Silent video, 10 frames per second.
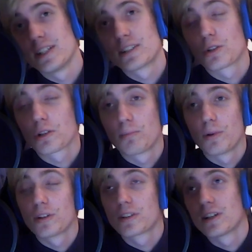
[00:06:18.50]
Slot
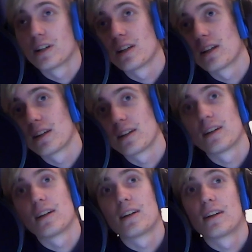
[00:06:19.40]
Portal,
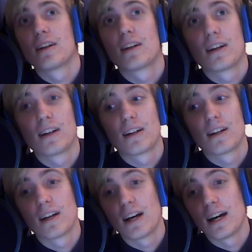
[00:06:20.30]

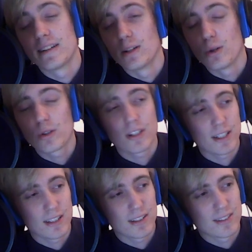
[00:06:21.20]
and
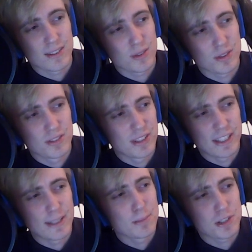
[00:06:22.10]
Locket or
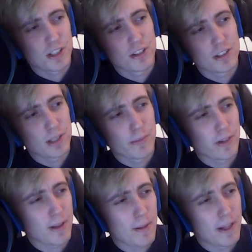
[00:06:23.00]
Redemption or
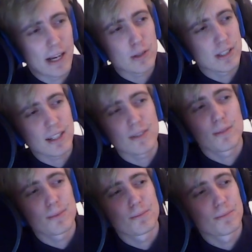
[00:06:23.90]
something, and I was like,
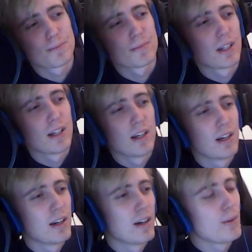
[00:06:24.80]

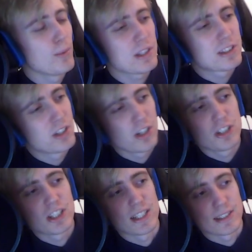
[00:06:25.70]
what
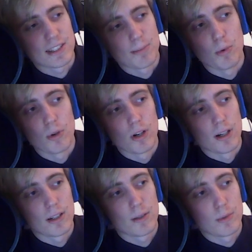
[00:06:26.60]
synergizes more
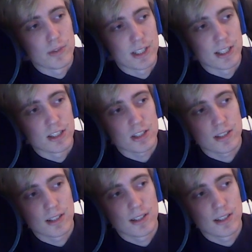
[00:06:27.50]
with Singed?